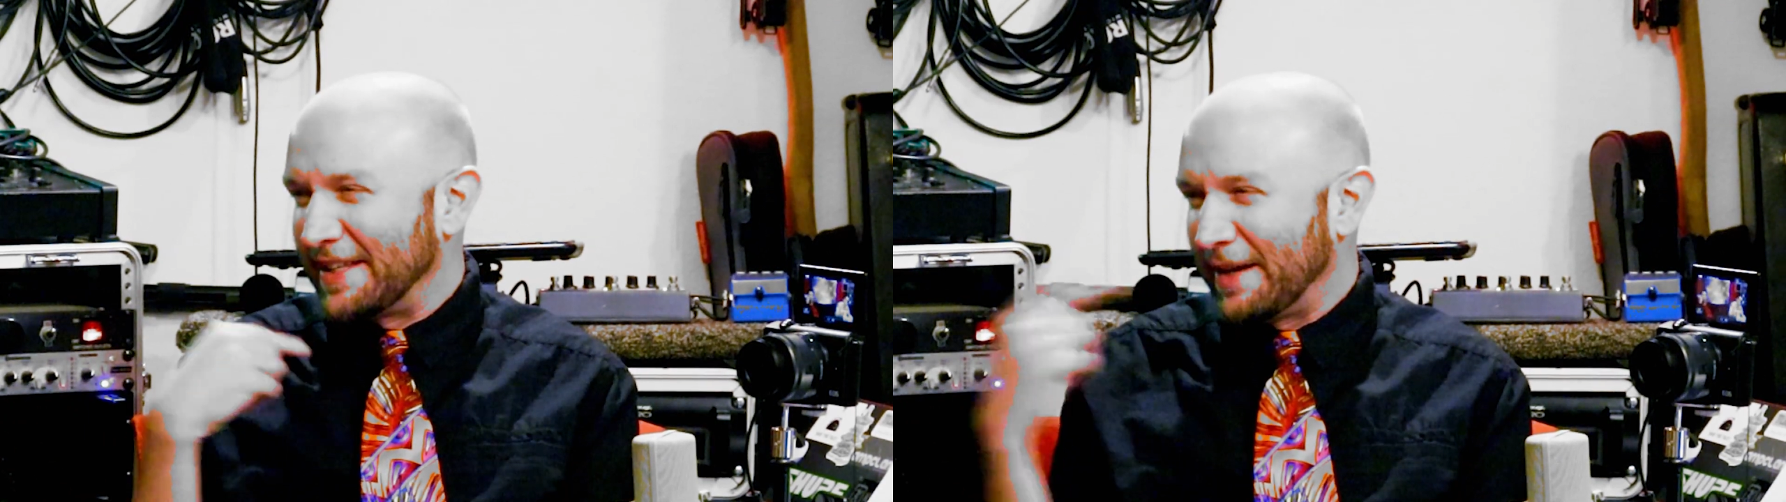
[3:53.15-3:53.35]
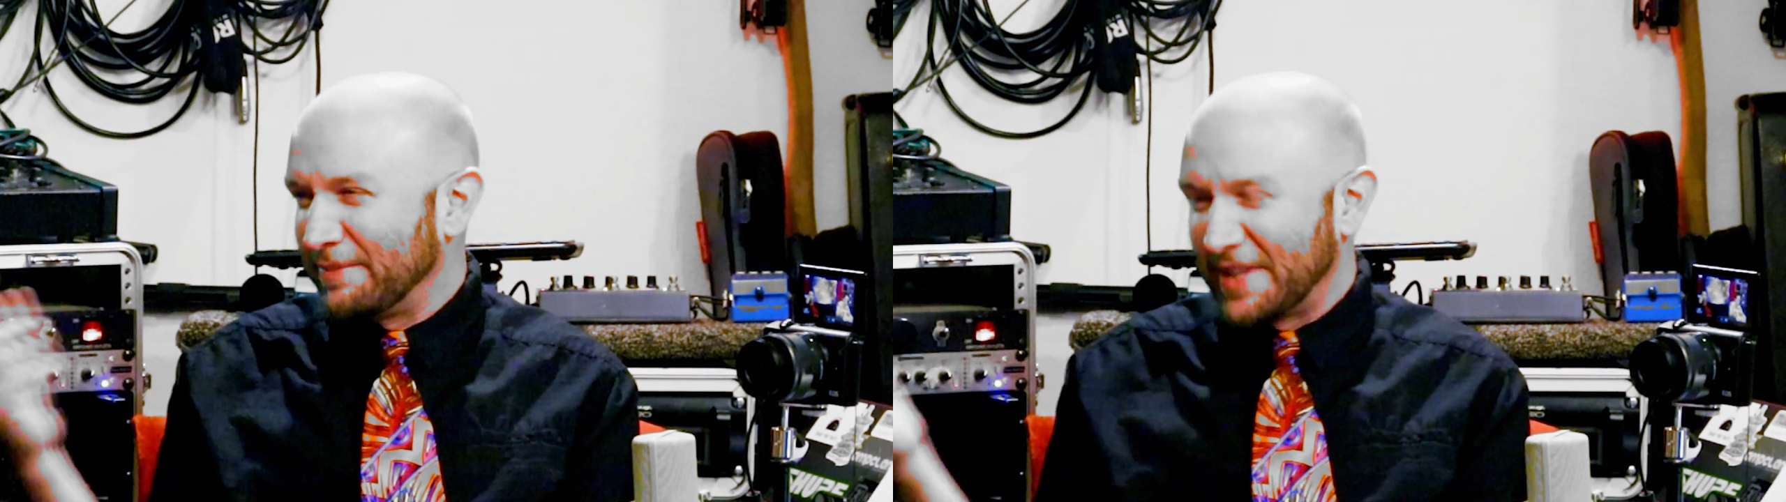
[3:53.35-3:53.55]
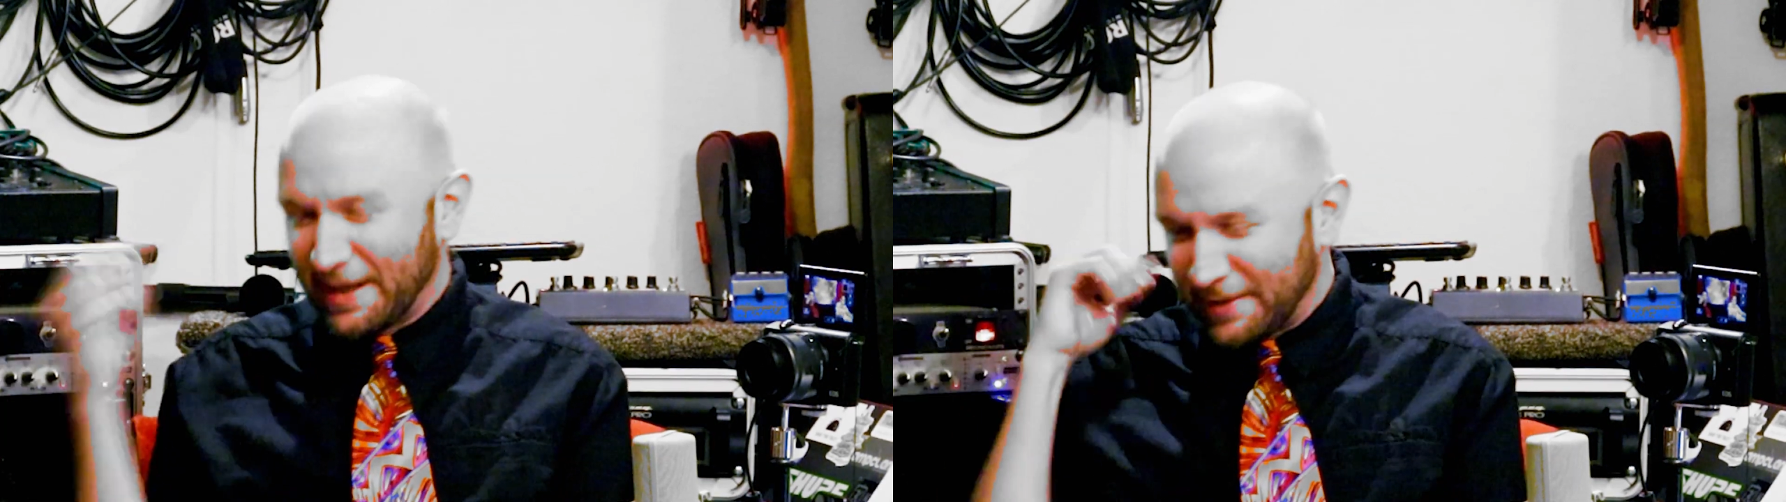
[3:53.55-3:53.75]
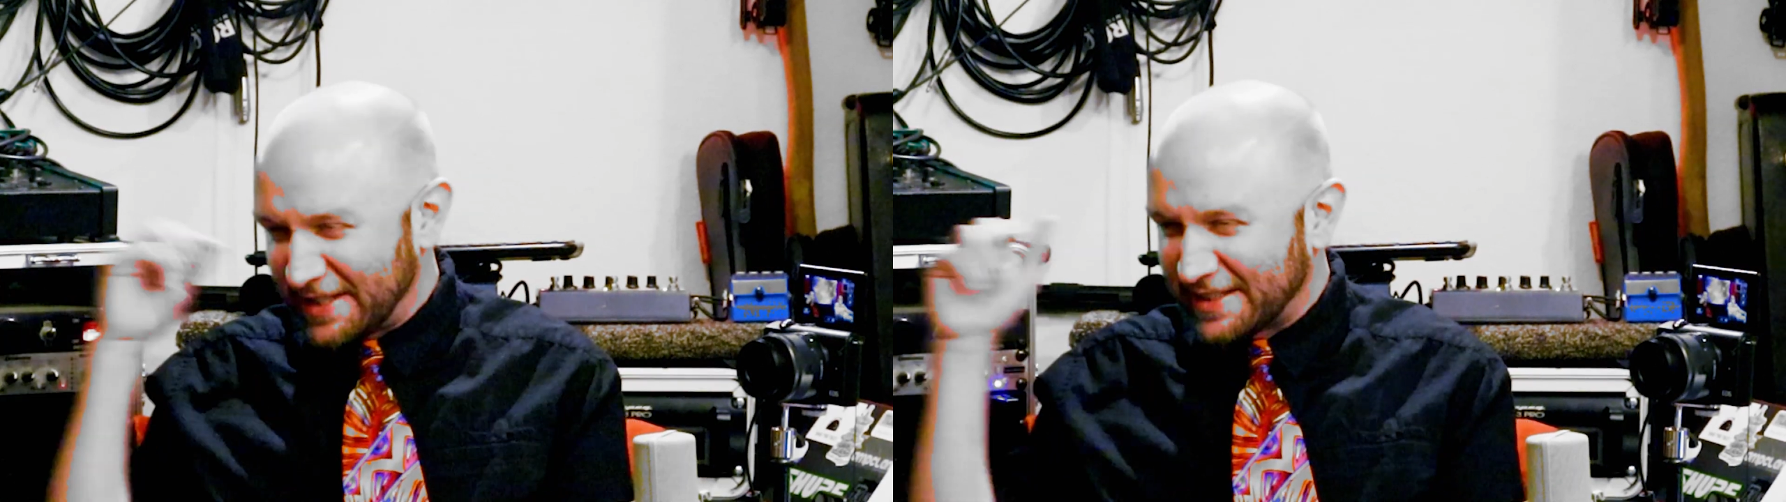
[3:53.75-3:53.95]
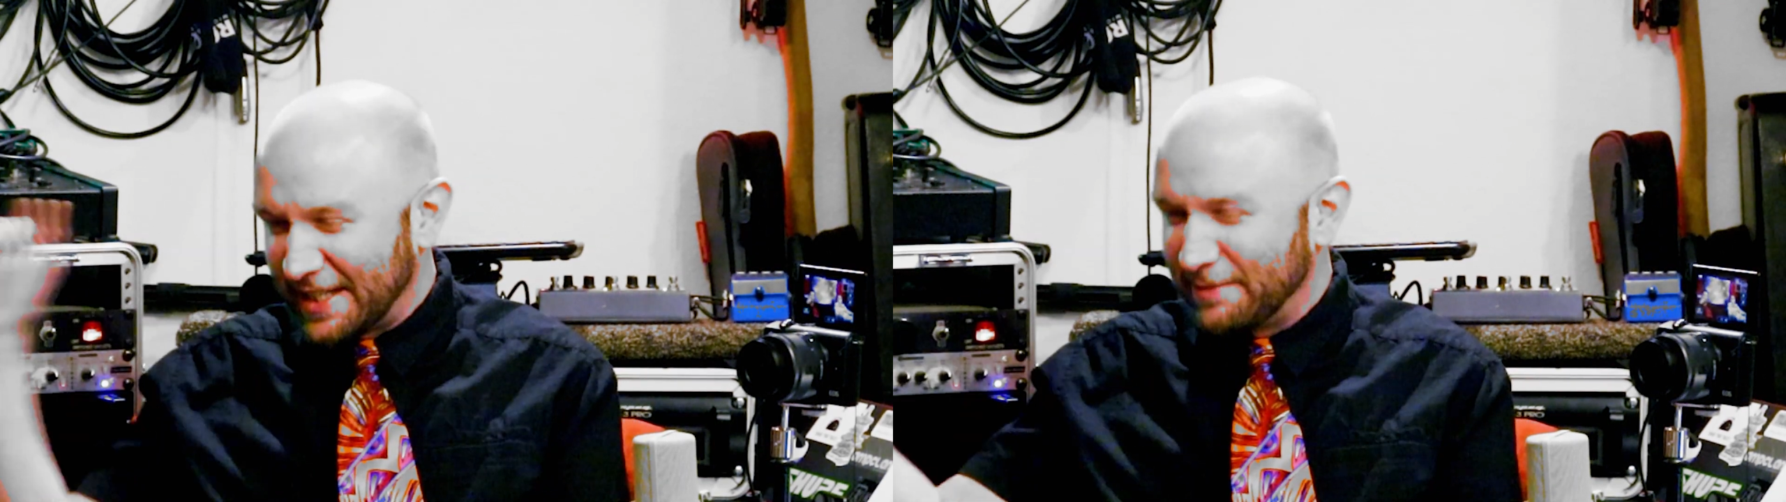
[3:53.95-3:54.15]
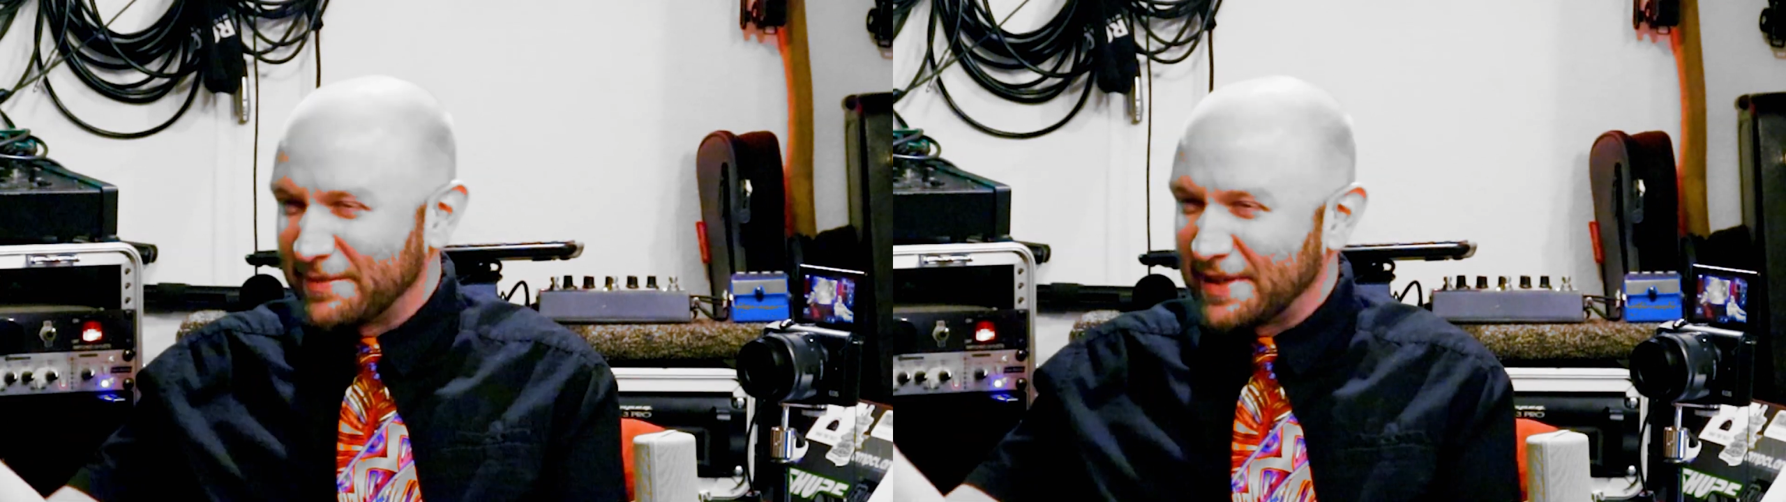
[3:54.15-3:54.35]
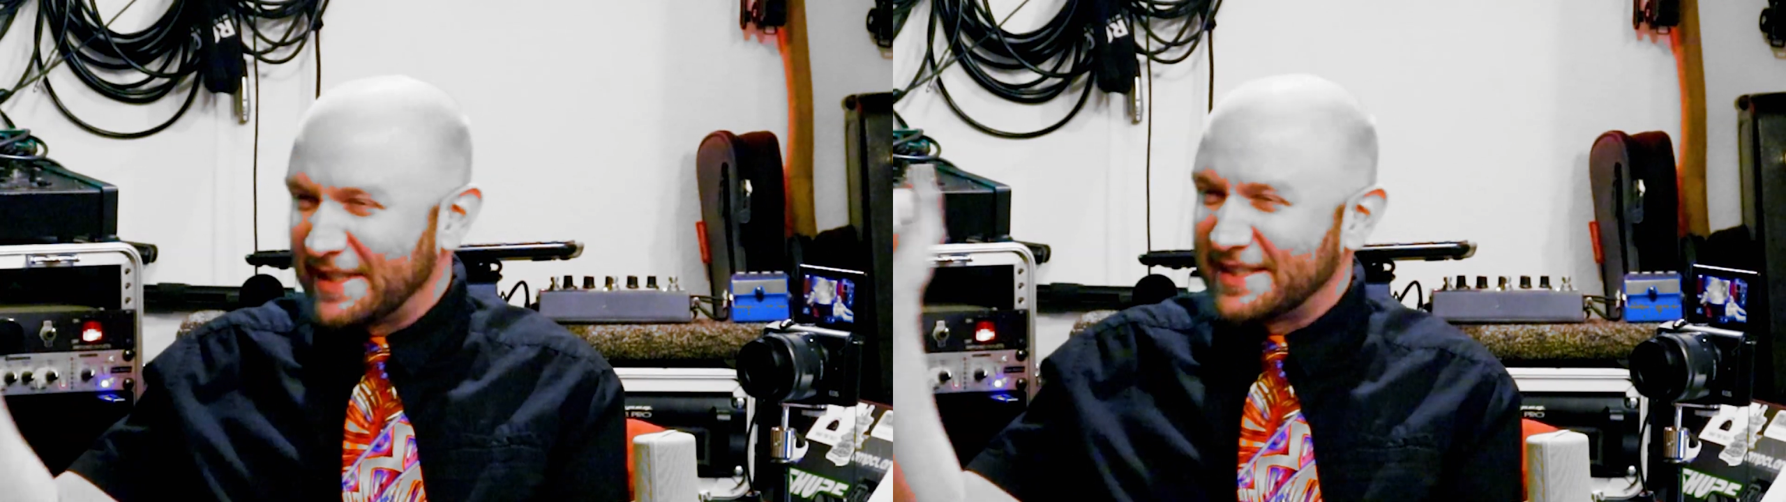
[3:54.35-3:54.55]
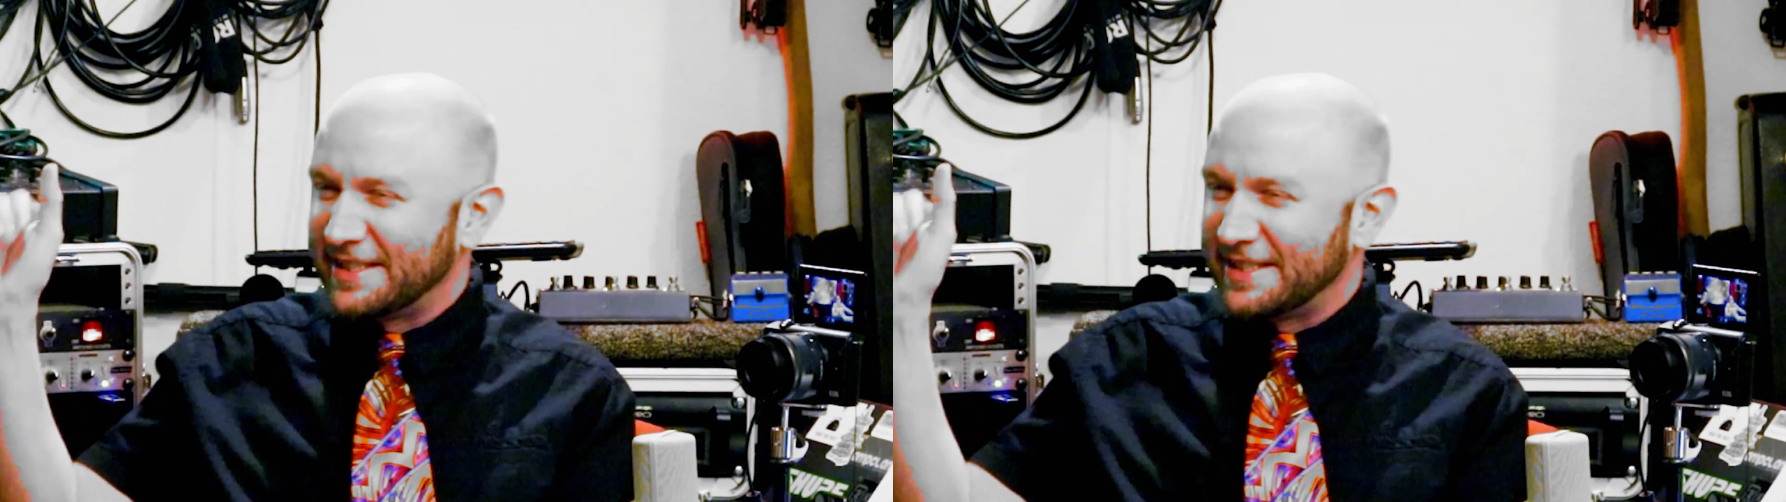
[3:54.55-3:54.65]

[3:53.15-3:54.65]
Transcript: I'm, I'm in the same place